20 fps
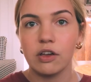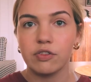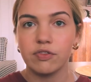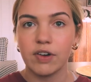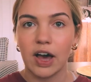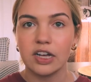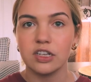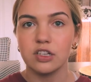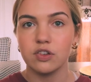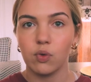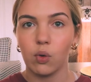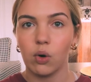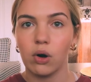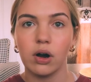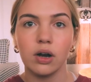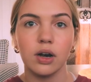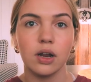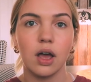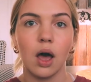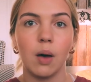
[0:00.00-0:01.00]
Fast
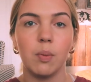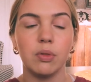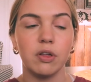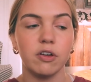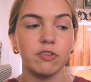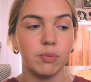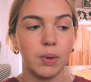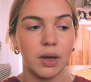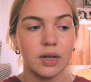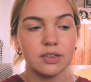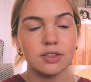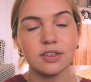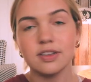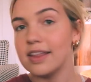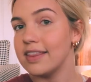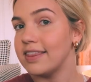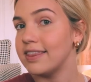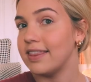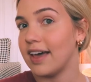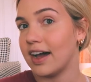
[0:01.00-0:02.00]
forward a couple of months,
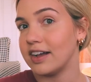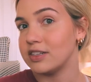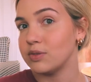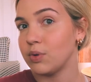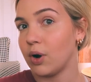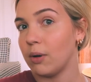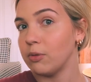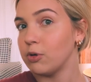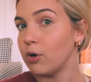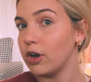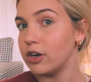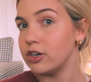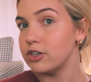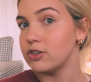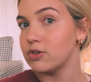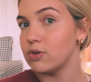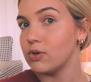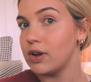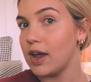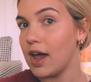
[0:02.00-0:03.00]
that's where I'm going to school